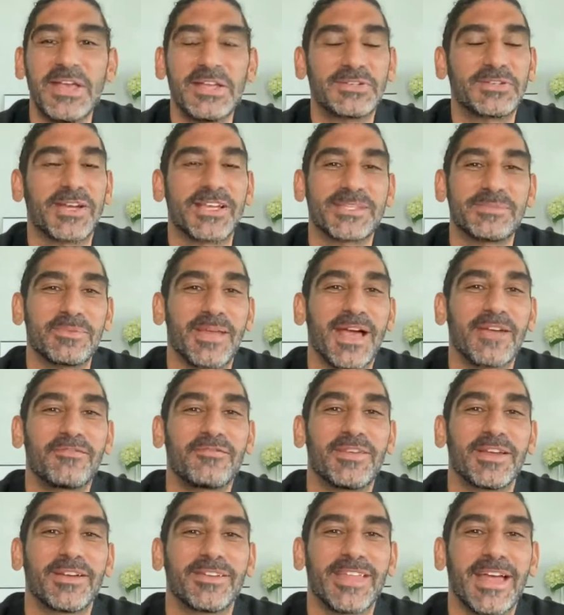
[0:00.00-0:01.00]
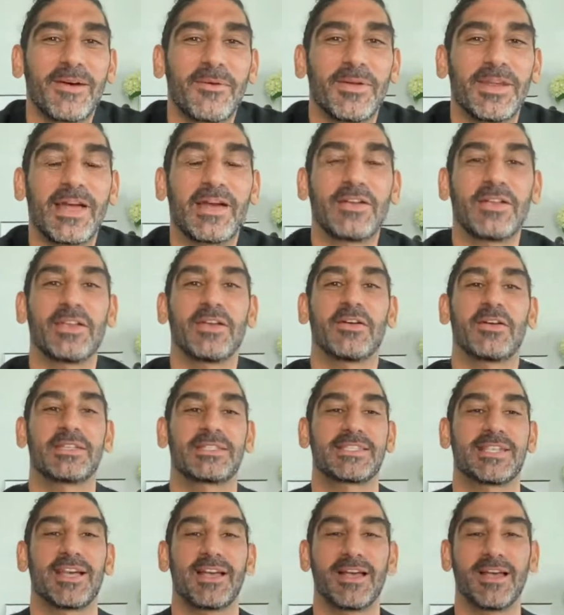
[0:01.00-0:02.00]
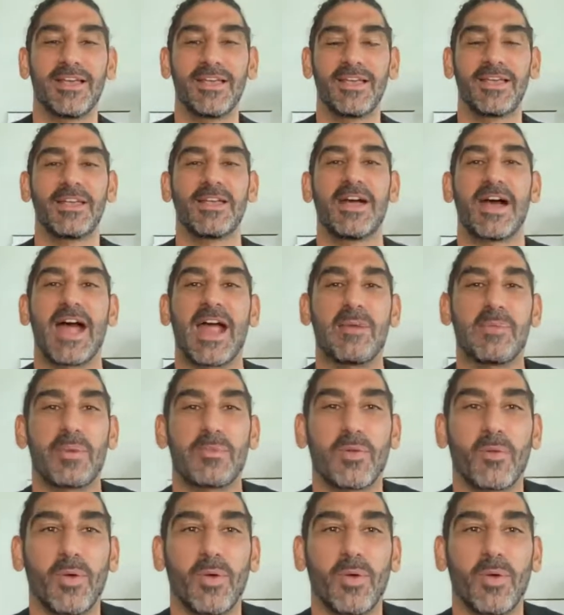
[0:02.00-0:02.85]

trust me, I figured that one out. You know, it's I remember